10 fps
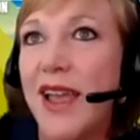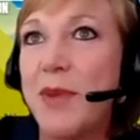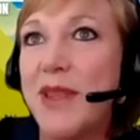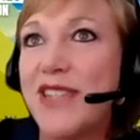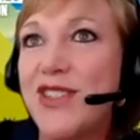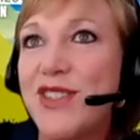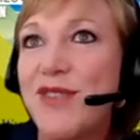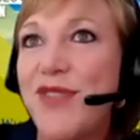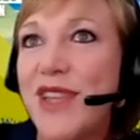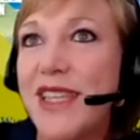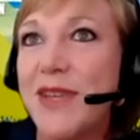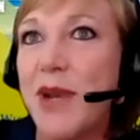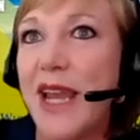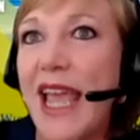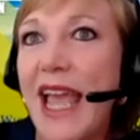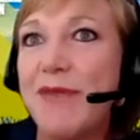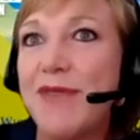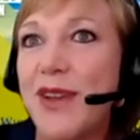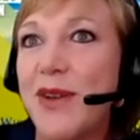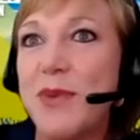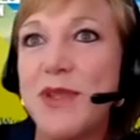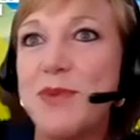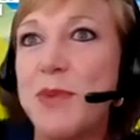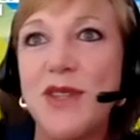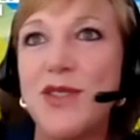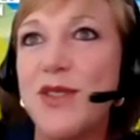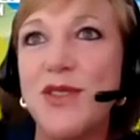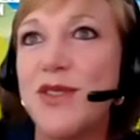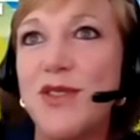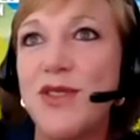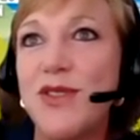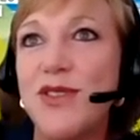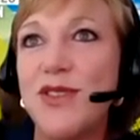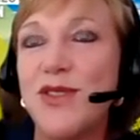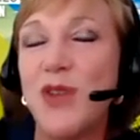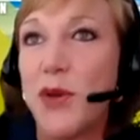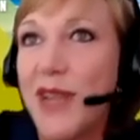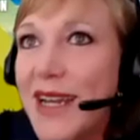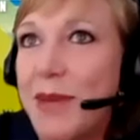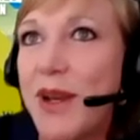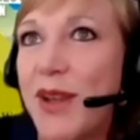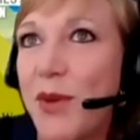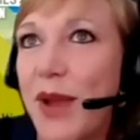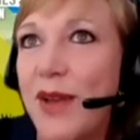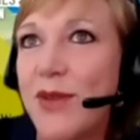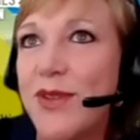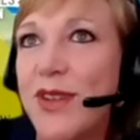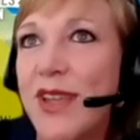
I mean, that's just the feeling when I have there it's because it's just, there's hardly anybody around